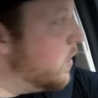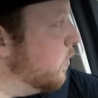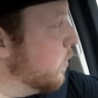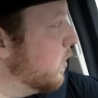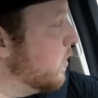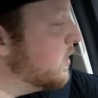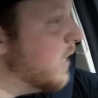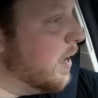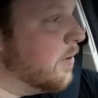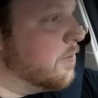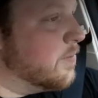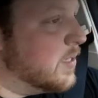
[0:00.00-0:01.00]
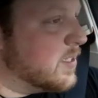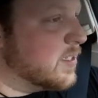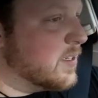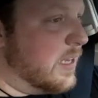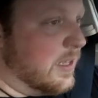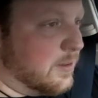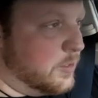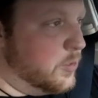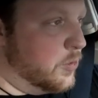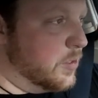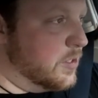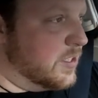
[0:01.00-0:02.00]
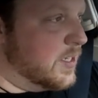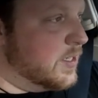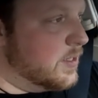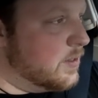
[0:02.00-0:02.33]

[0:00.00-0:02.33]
cute little town. This is Dillard, Georgia.